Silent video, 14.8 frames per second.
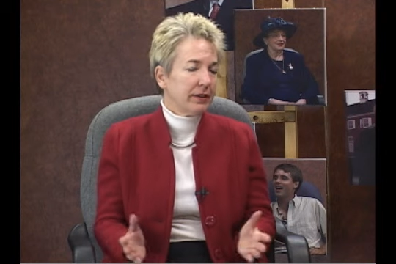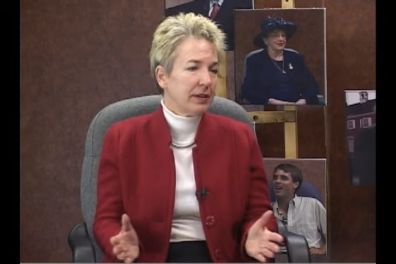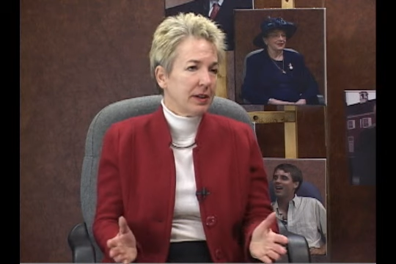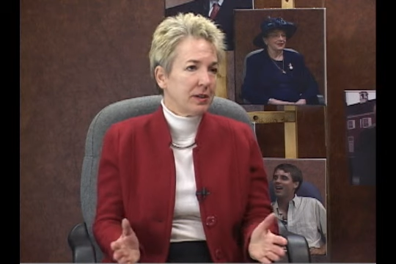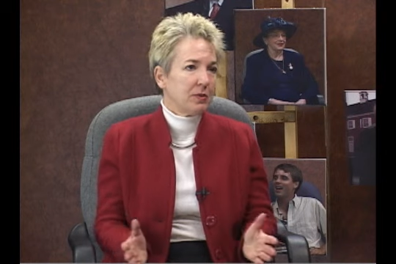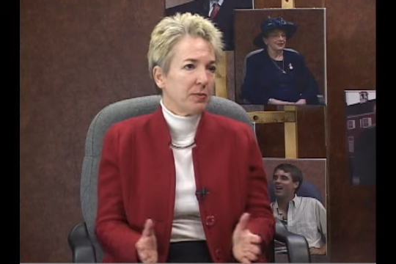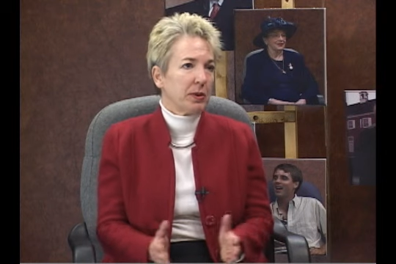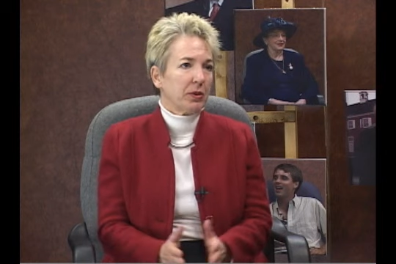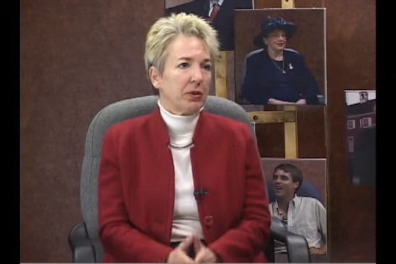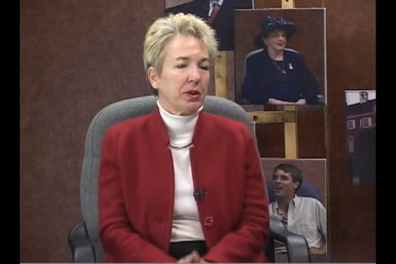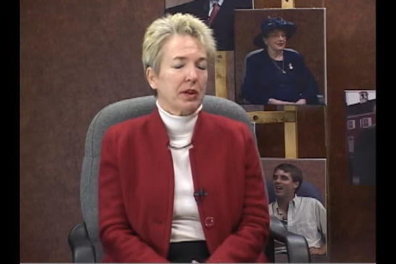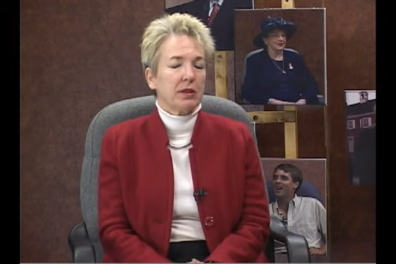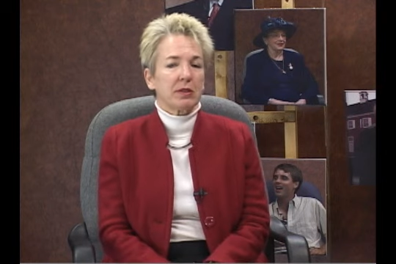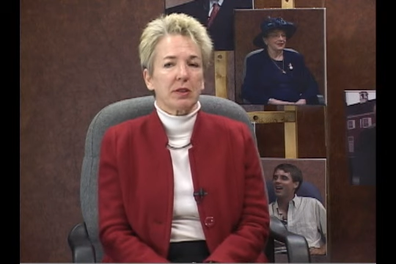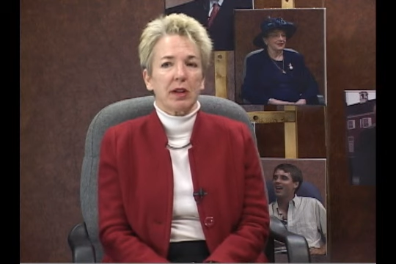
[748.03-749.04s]
these
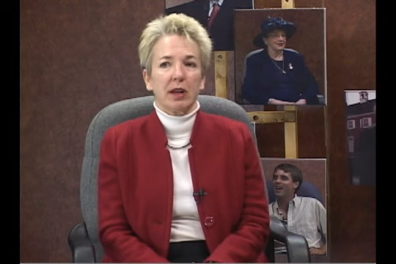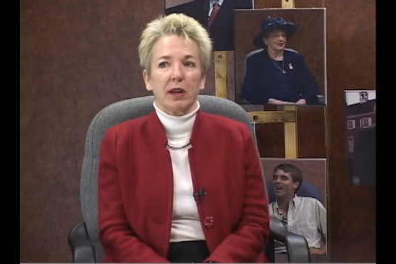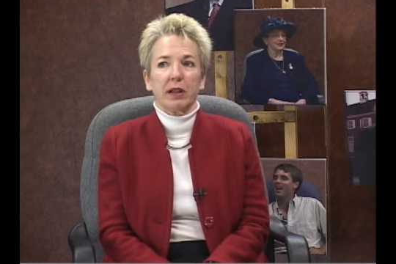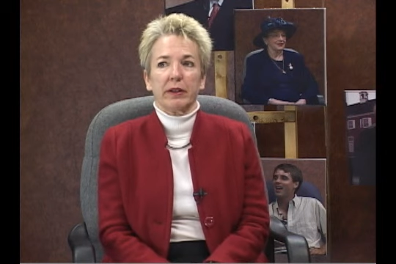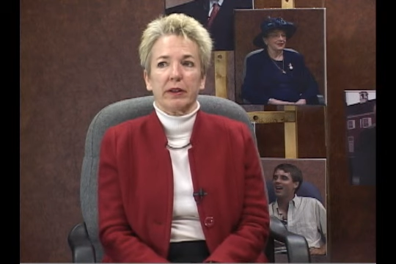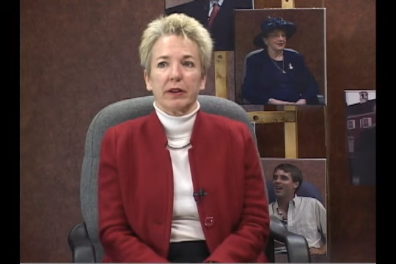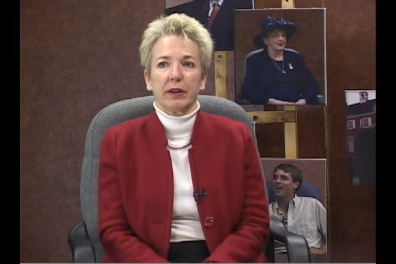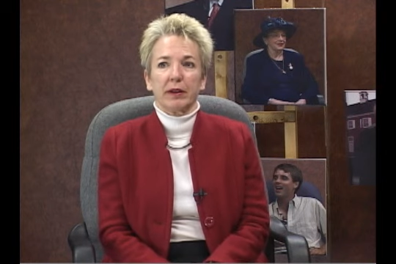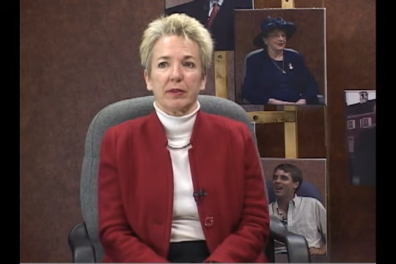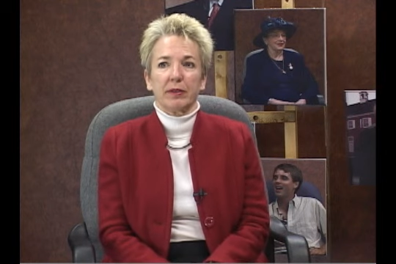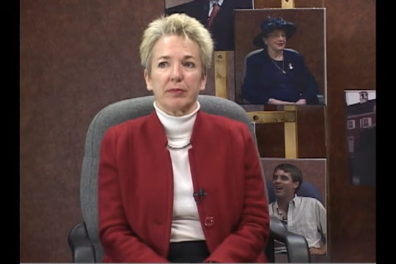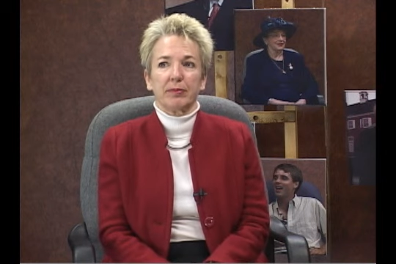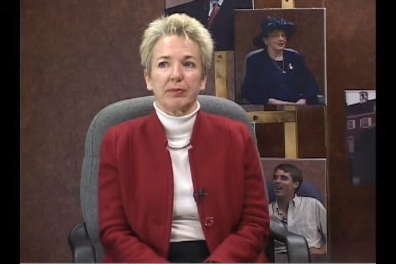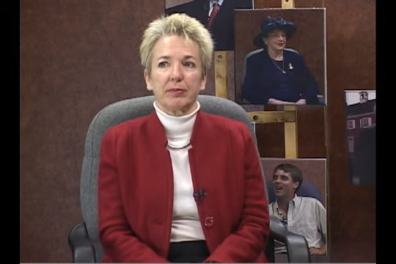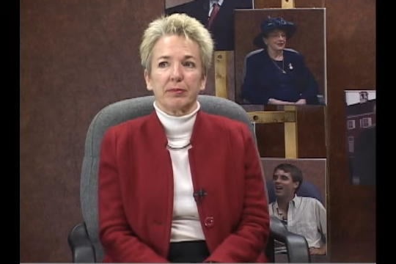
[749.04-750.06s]
buildings, and
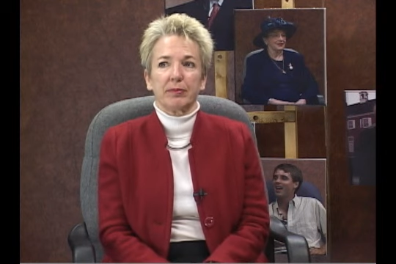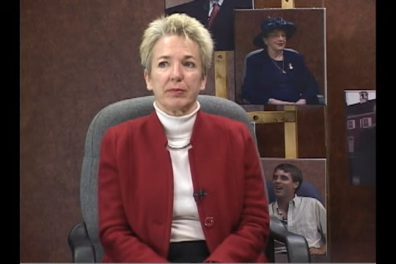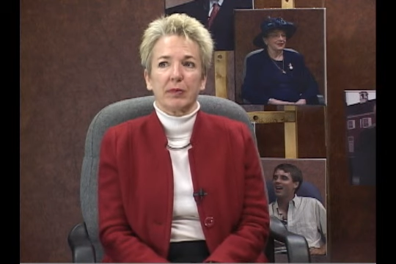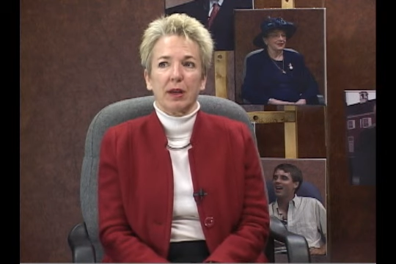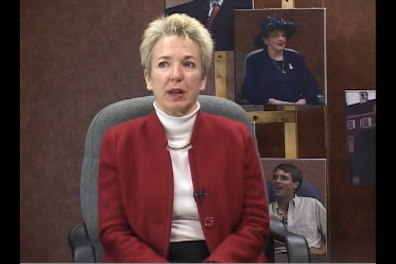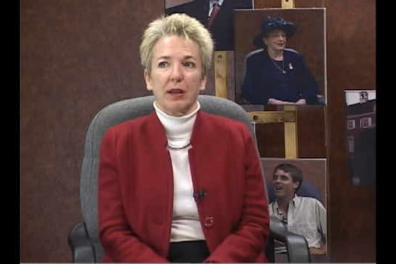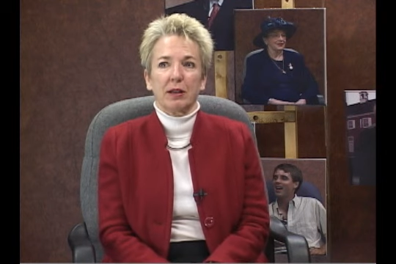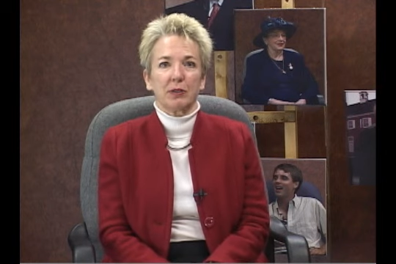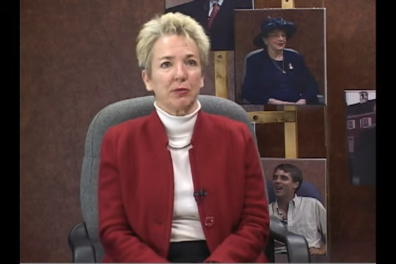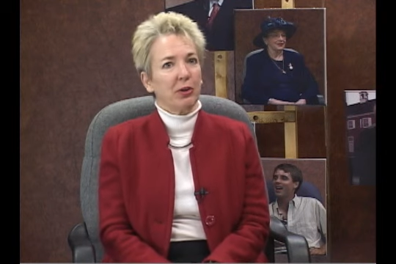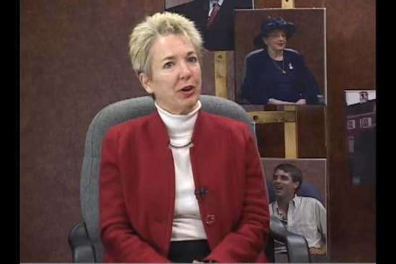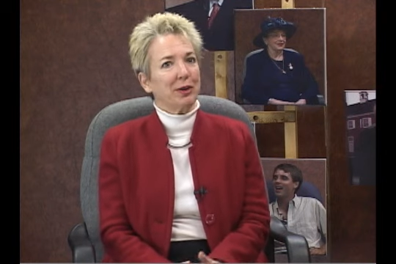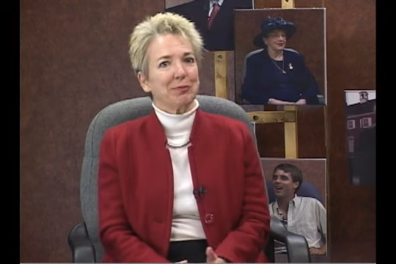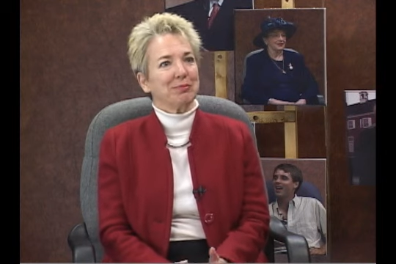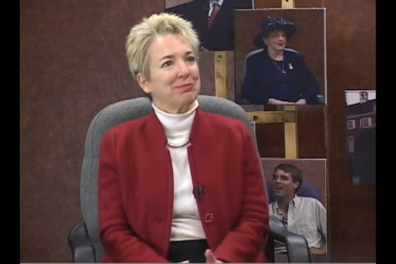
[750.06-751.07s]
it's
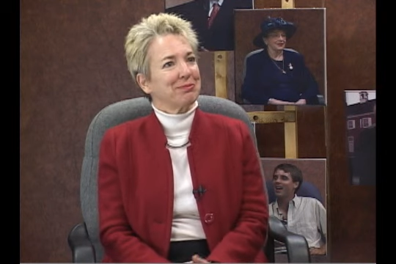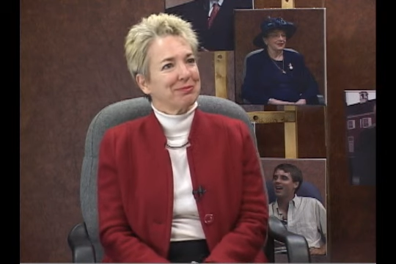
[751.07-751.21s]
free.